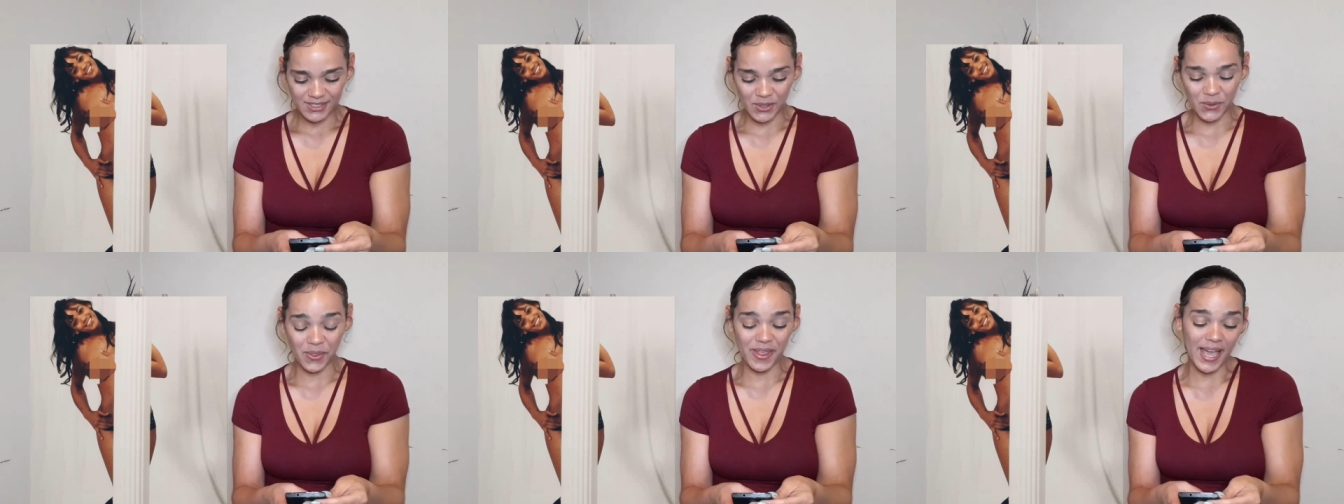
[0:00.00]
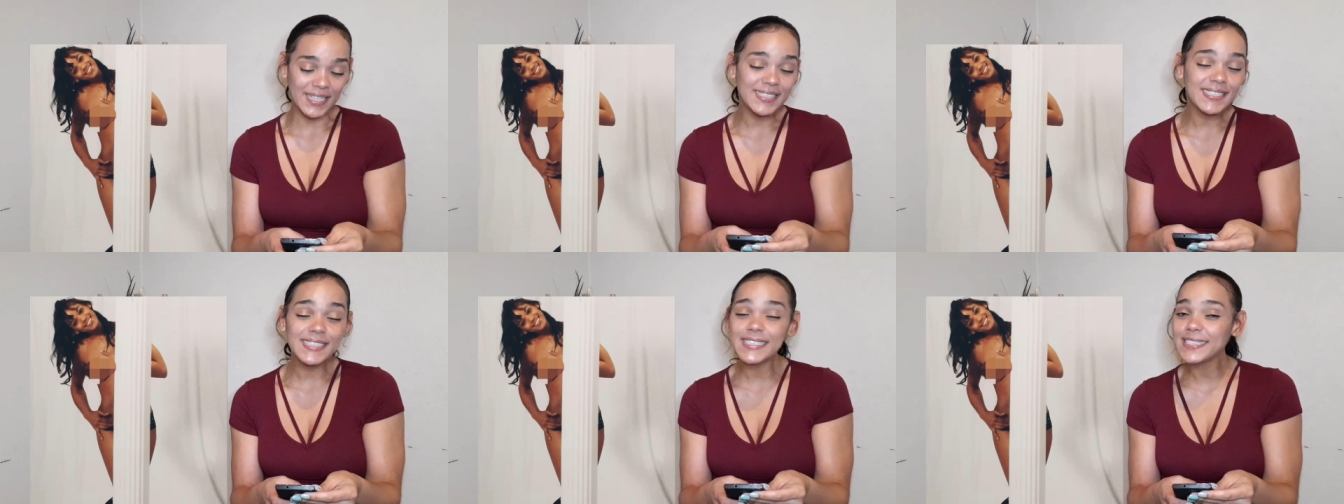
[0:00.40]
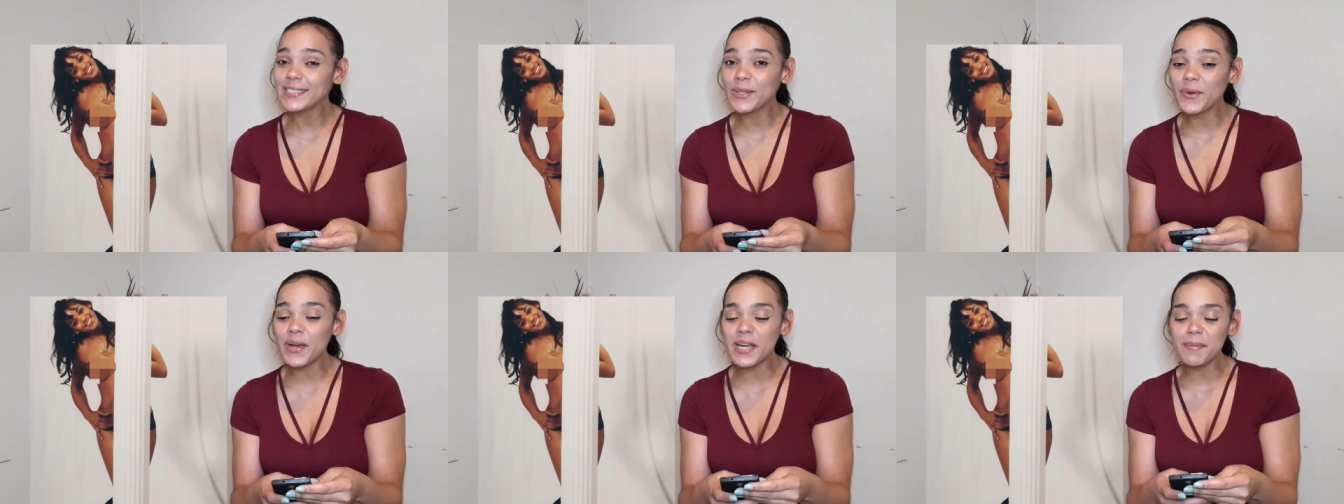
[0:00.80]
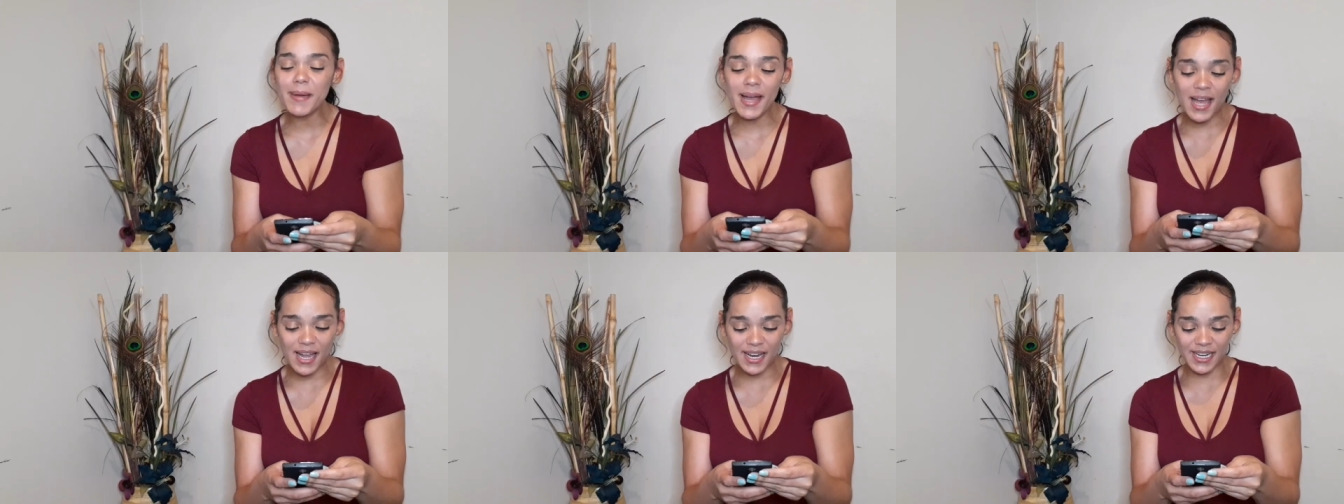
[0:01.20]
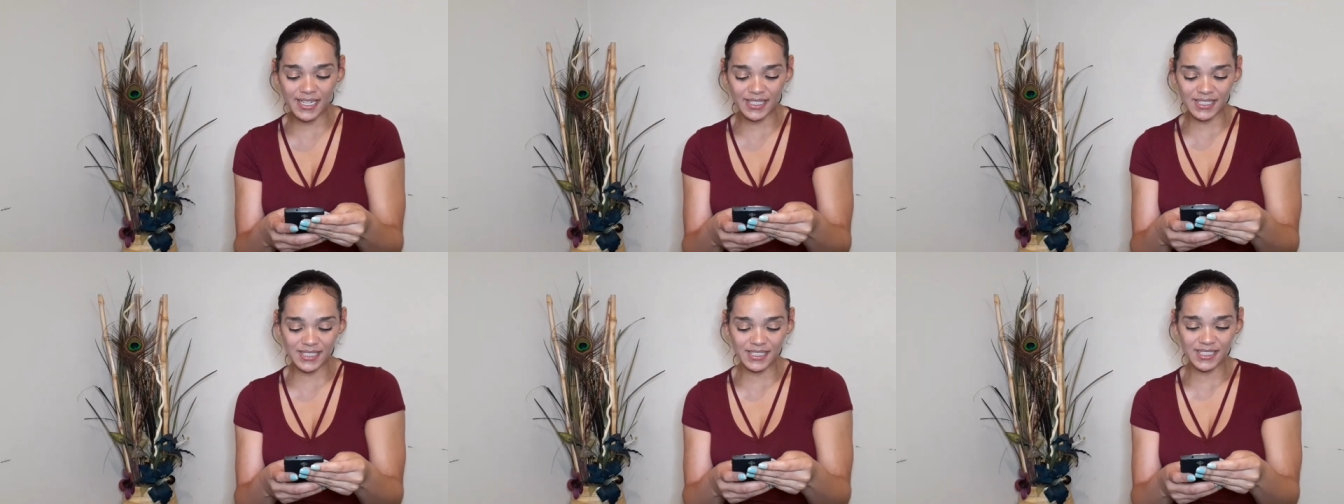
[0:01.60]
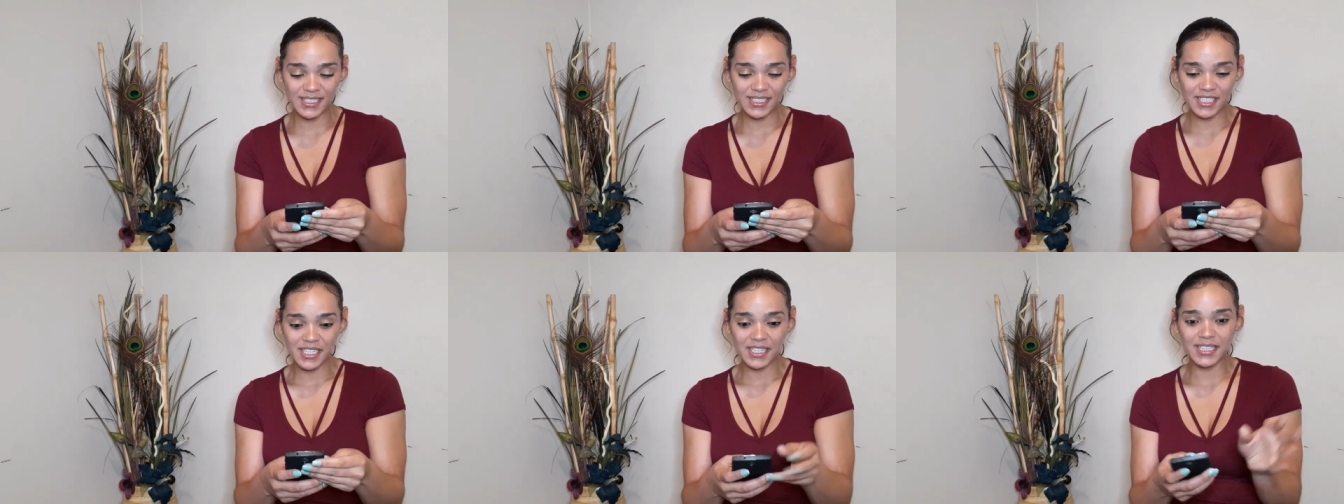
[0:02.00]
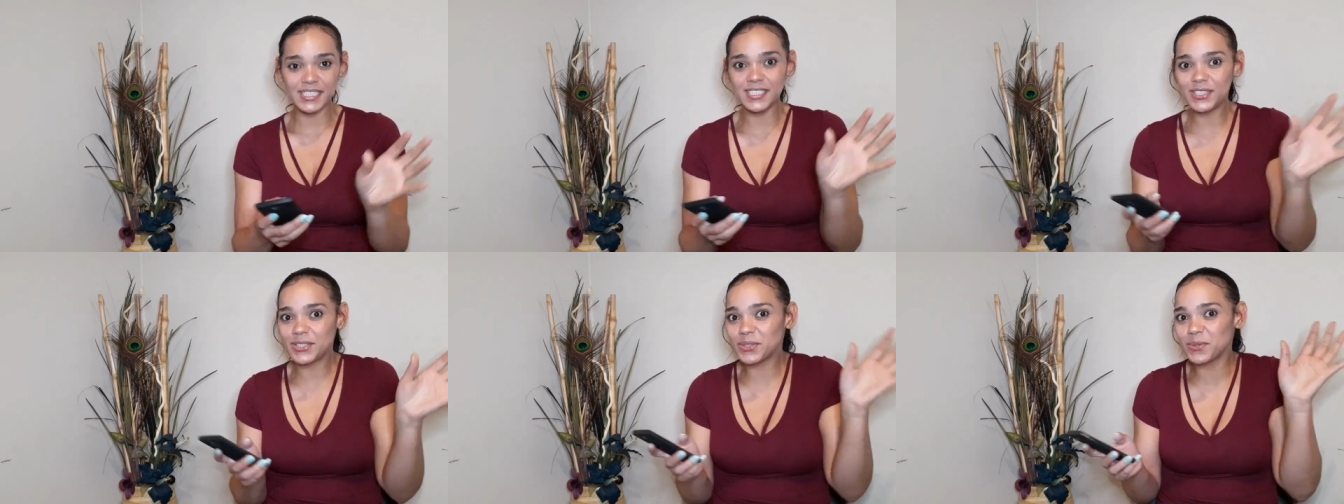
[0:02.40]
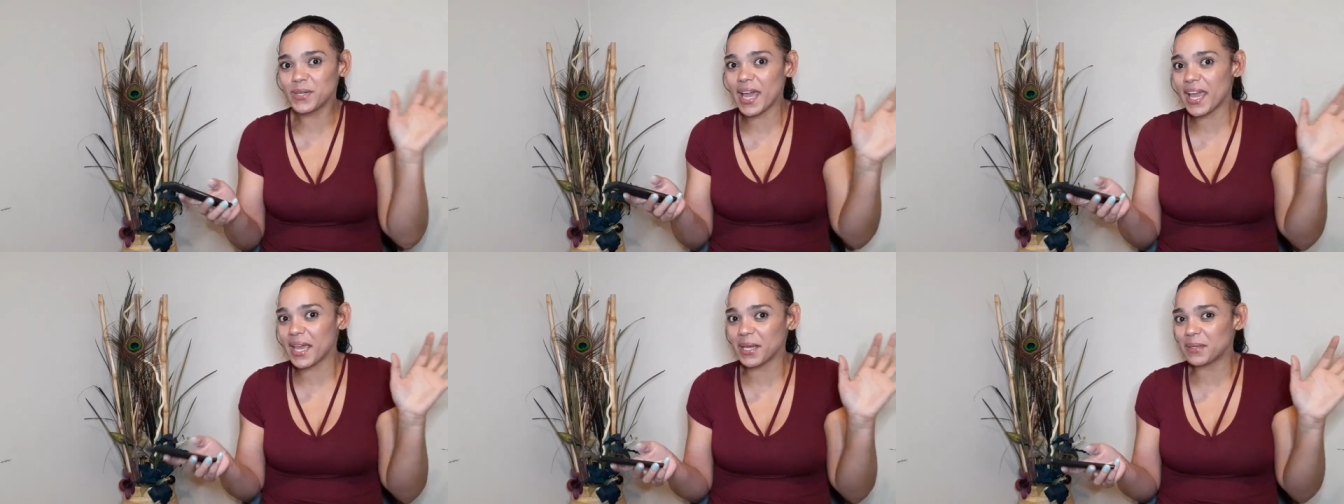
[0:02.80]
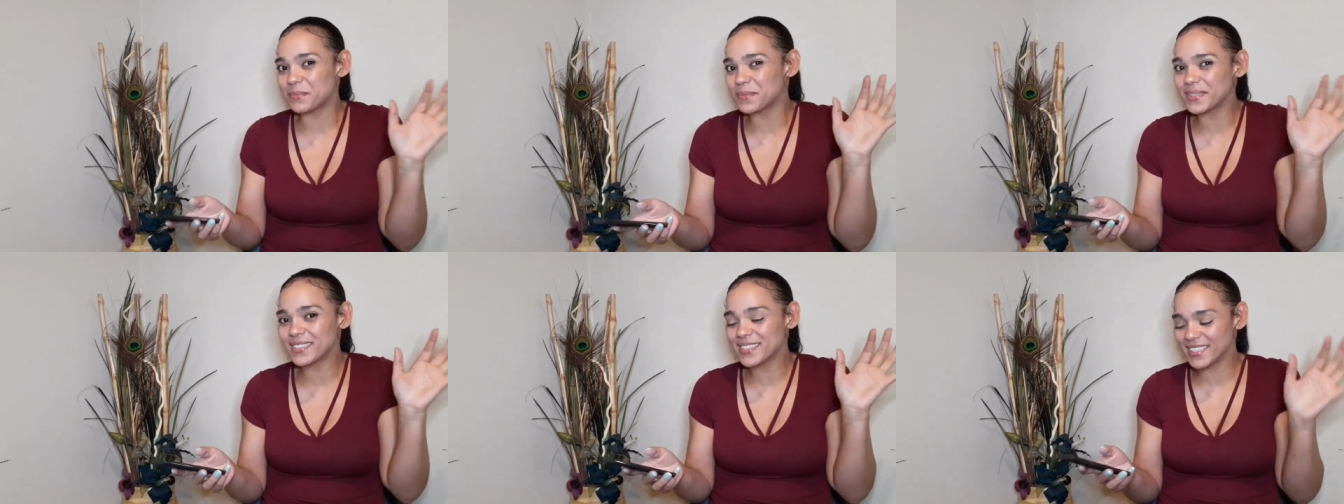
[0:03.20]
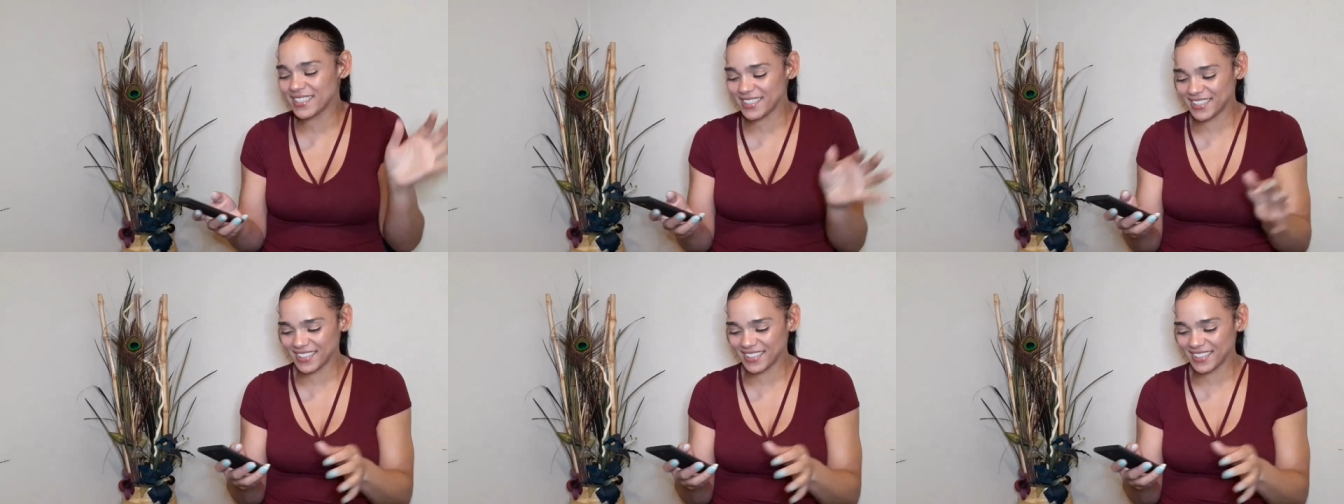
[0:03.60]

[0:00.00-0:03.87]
so that's the story behind these two names.